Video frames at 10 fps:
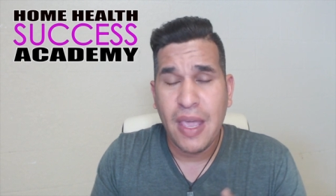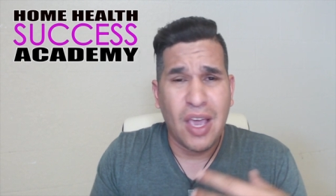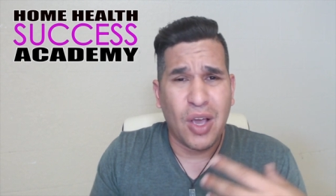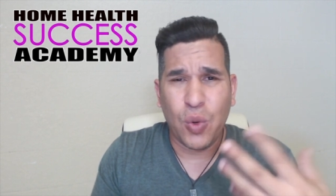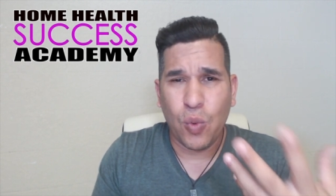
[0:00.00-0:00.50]

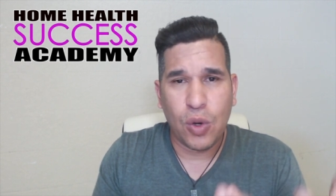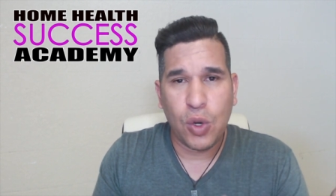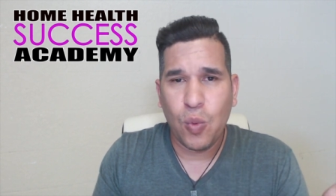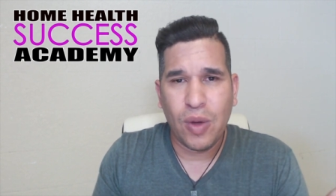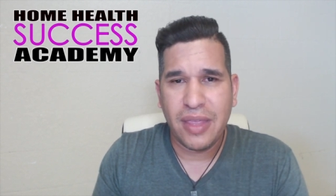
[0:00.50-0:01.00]
You
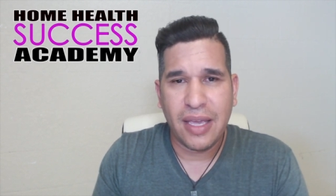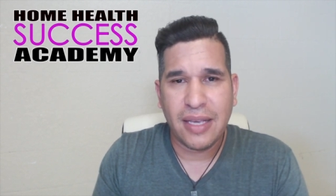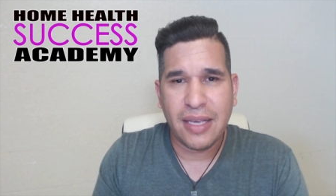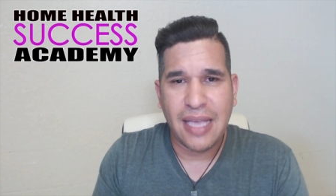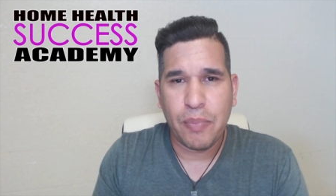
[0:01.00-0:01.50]
know, one thing
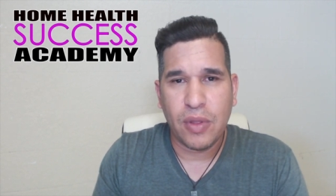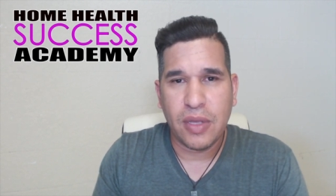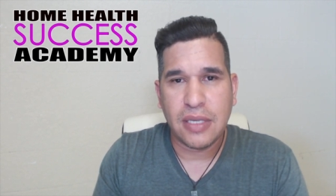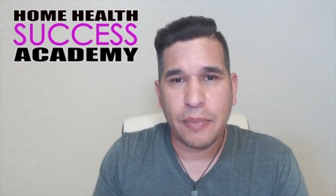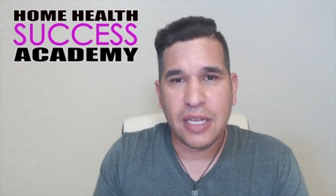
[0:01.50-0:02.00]
example
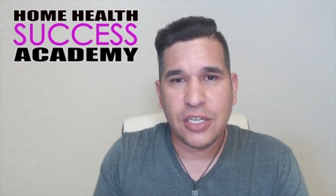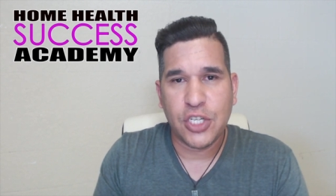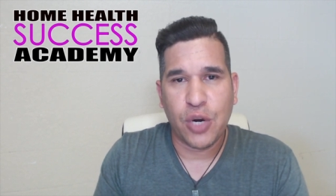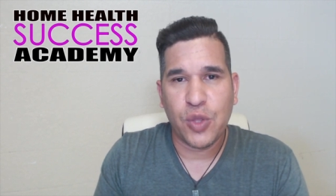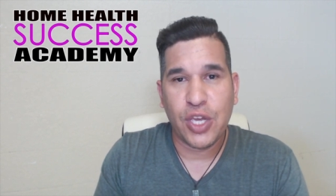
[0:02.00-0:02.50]
is I'm gonna
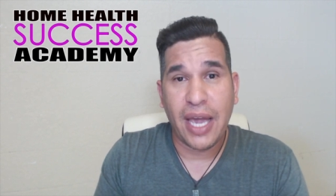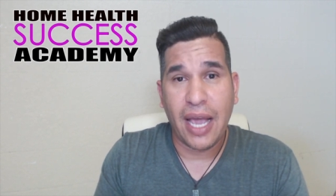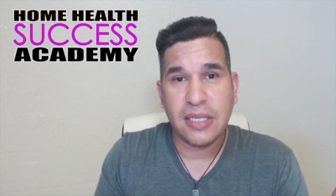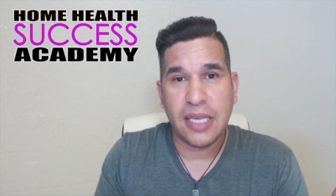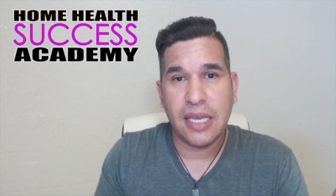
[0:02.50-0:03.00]
share with you
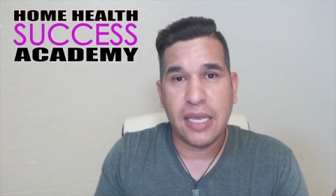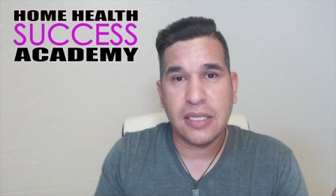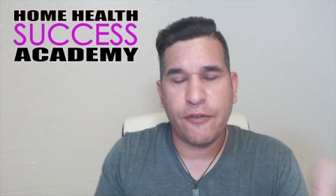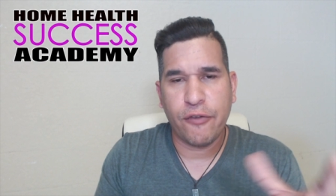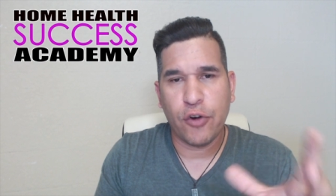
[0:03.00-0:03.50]
guys is,
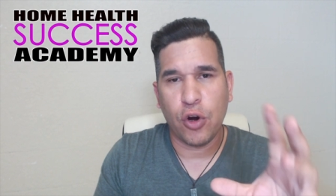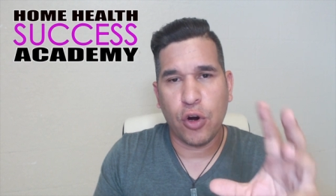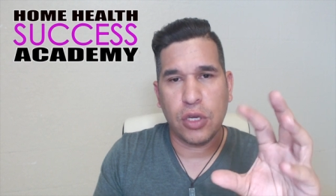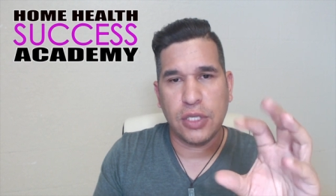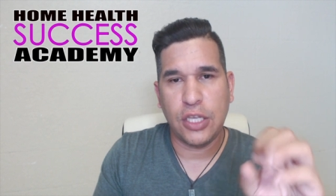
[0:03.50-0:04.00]
have you
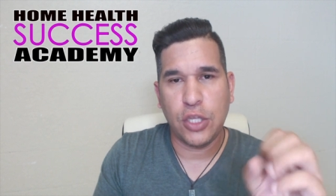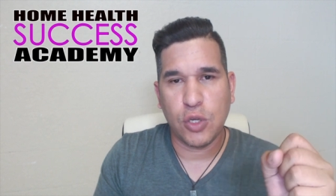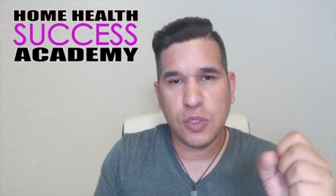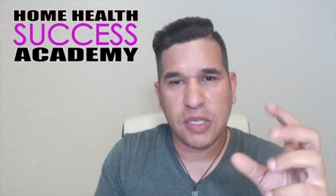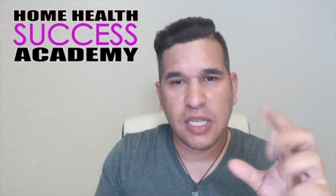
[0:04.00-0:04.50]
ever seen
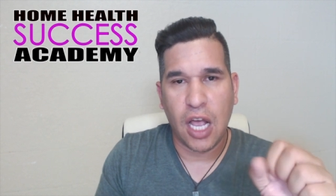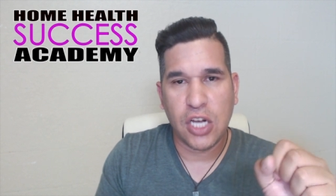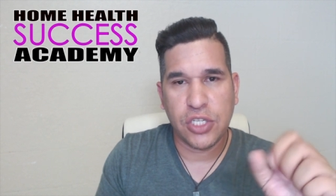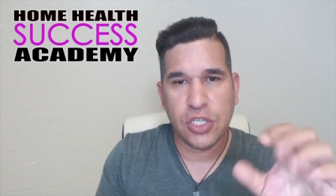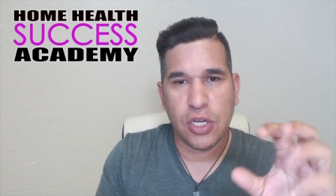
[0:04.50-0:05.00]
those
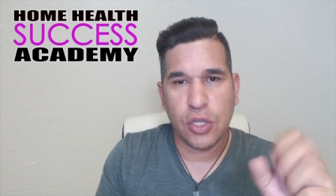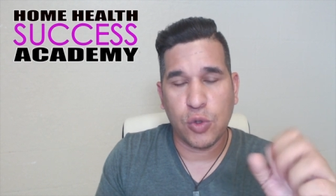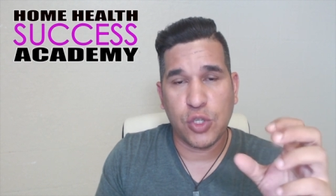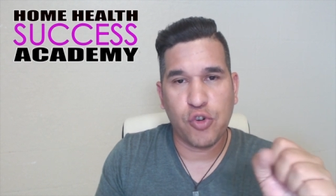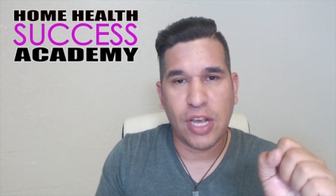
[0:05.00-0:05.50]
massage,
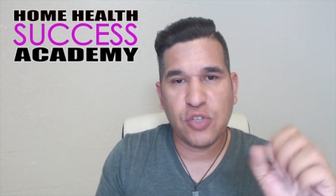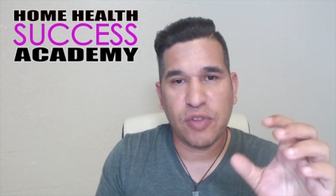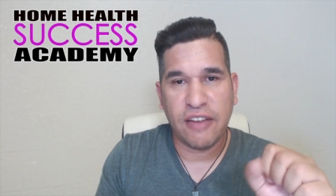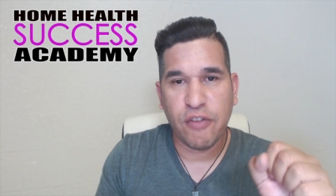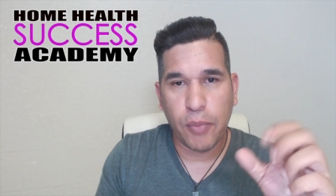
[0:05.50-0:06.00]
those stress
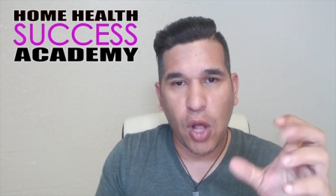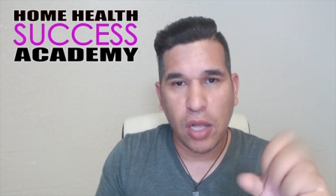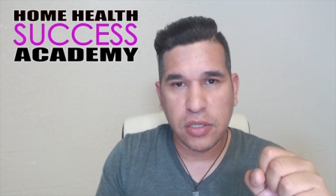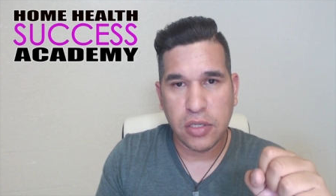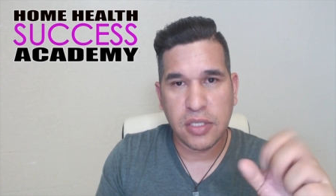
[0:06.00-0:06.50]
reliever
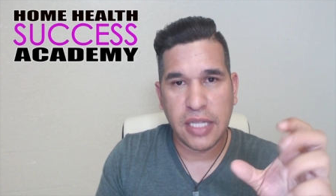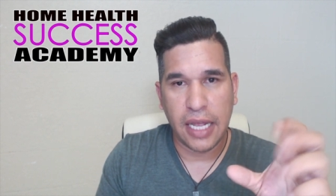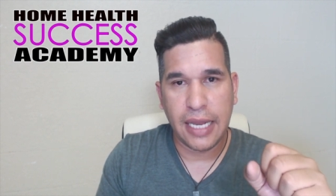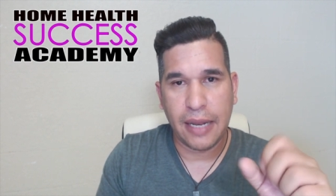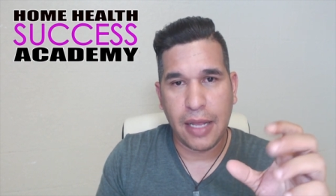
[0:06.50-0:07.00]
balls
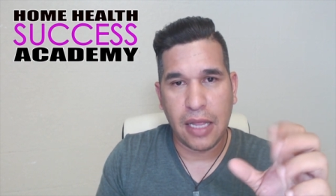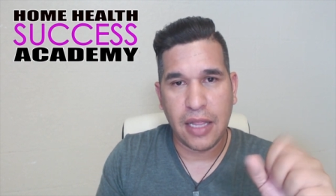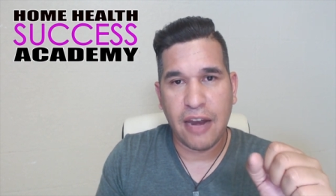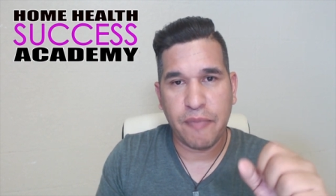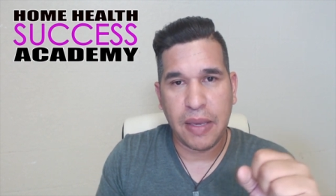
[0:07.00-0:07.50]
that a
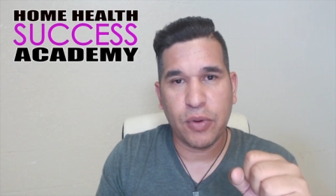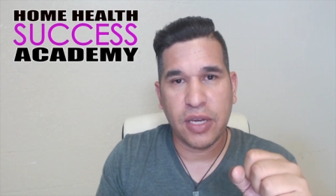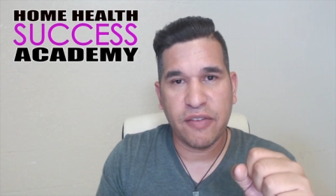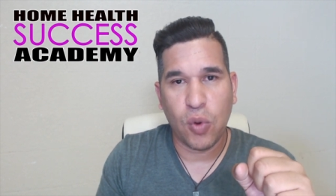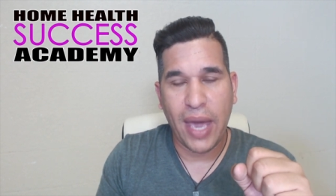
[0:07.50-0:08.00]
lot of people
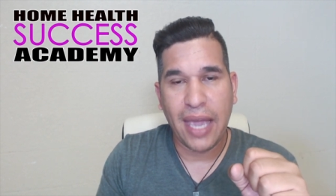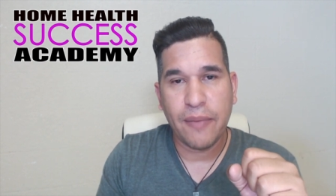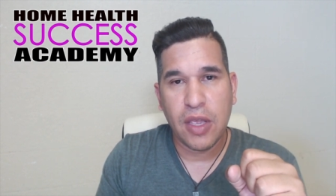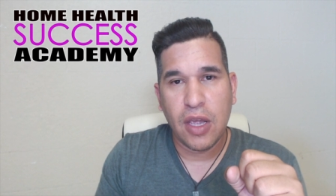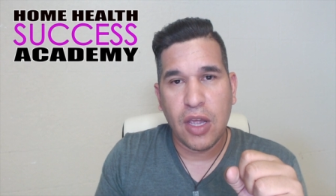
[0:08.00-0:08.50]
give away,
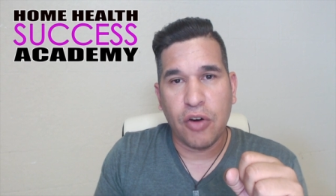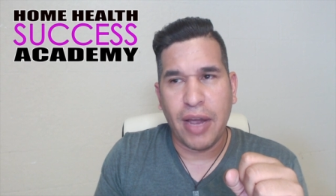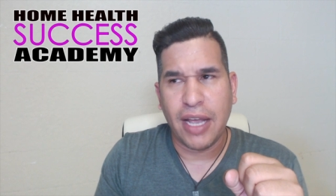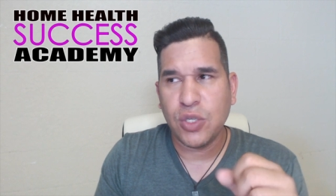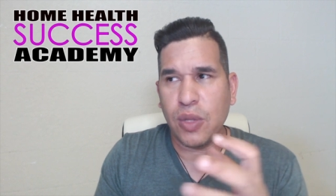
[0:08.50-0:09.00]

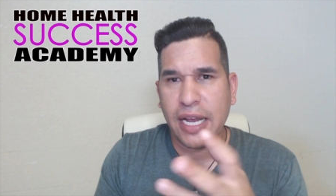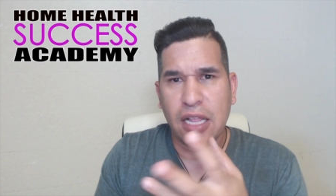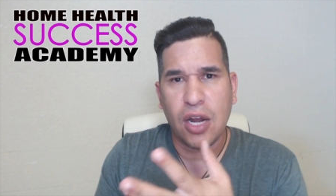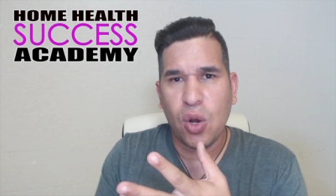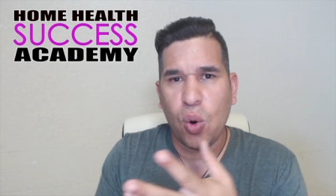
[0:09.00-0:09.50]
right? So like a
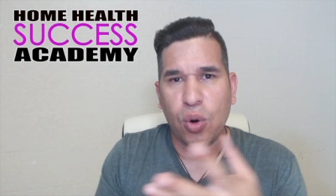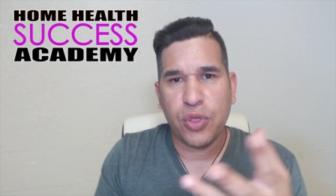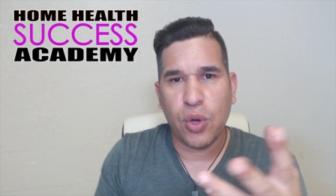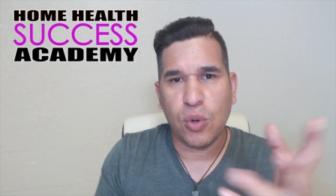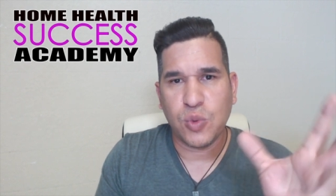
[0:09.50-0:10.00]
lot of
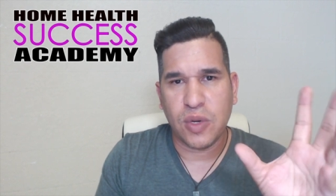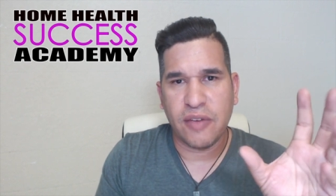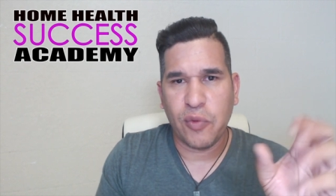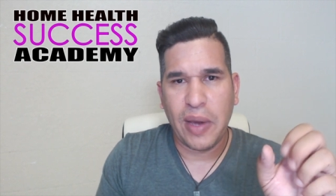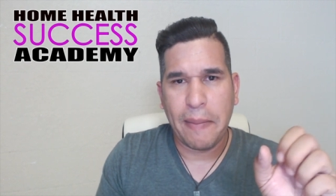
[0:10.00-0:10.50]
orthos will
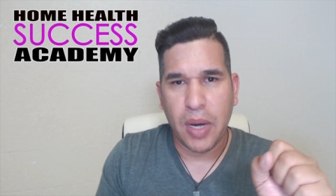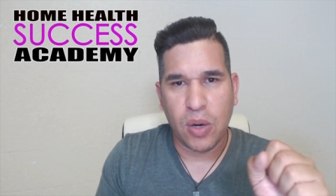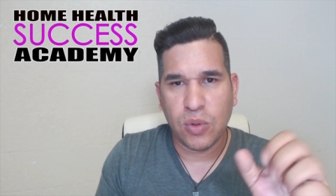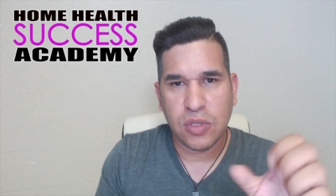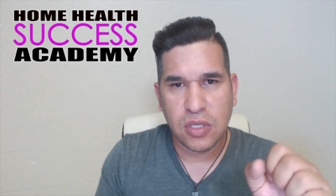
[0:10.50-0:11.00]
give away
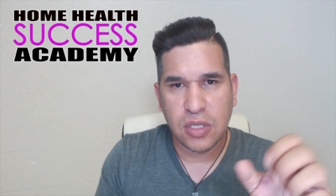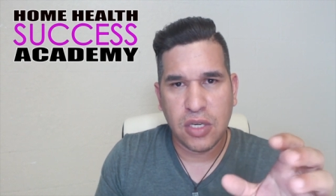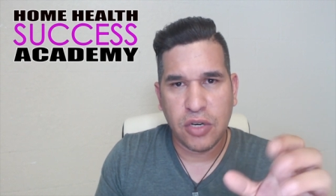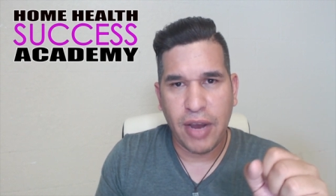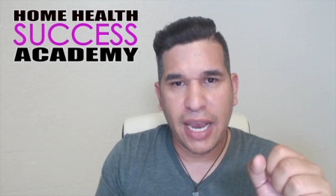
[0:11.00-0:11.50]

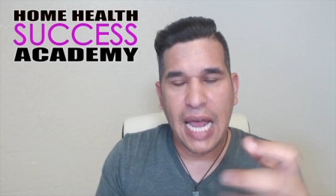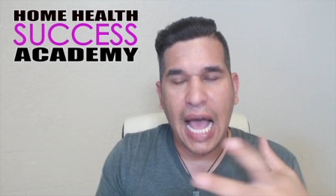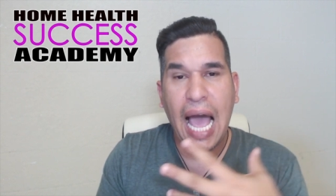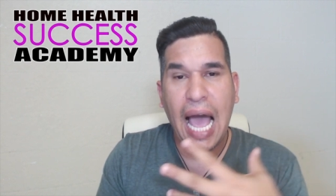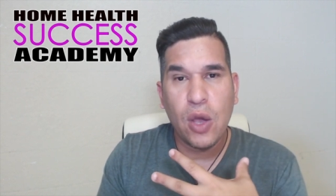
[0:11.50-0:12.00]
bones, right?
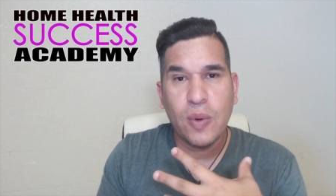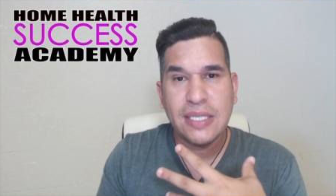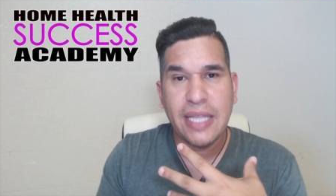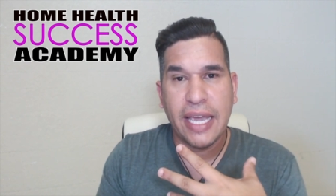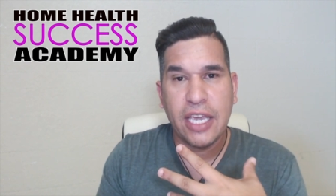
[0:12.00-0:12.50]
I
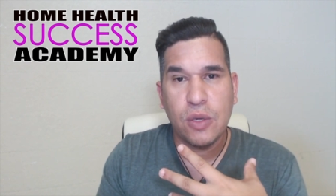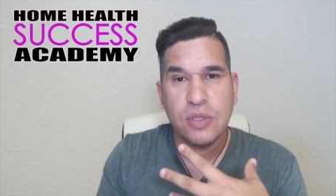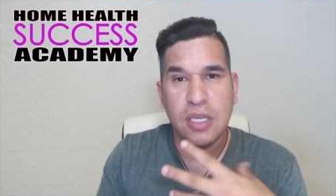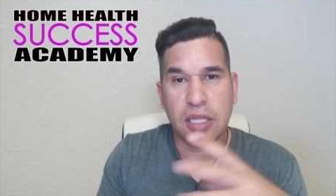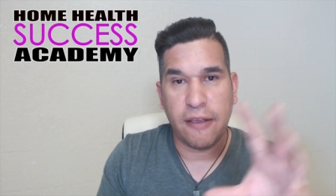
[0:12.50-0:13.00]
always like
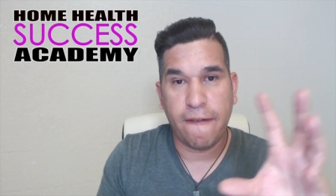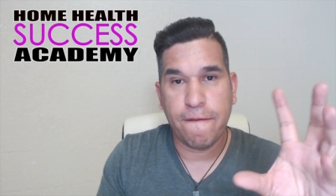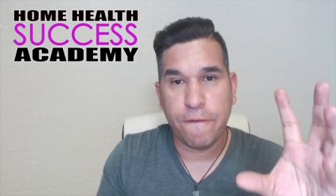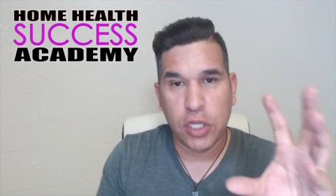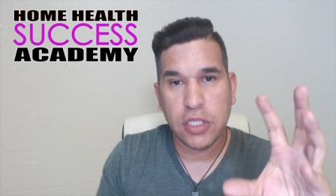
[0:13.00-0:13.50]
using the
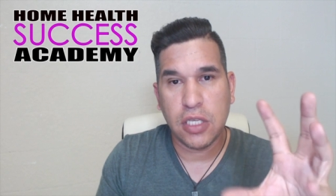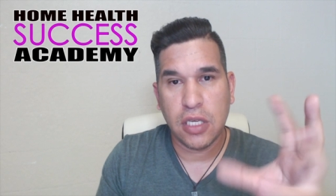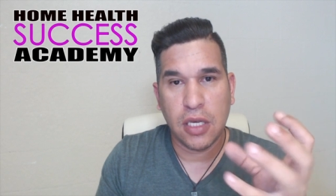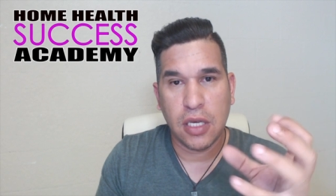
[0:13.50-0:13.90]
foot